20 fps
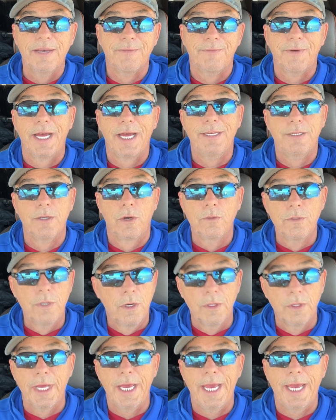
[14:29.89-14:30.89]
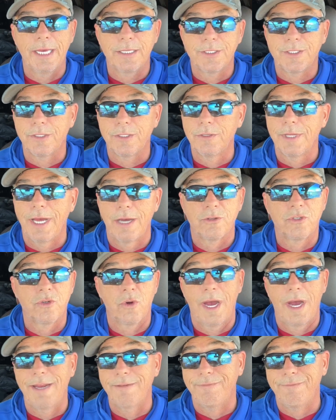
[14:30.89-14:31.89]
If I don't know the answer, I'll
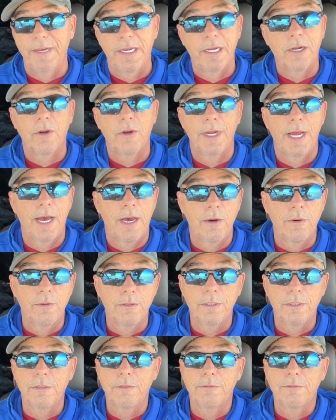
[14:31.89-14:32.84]
try to figure it out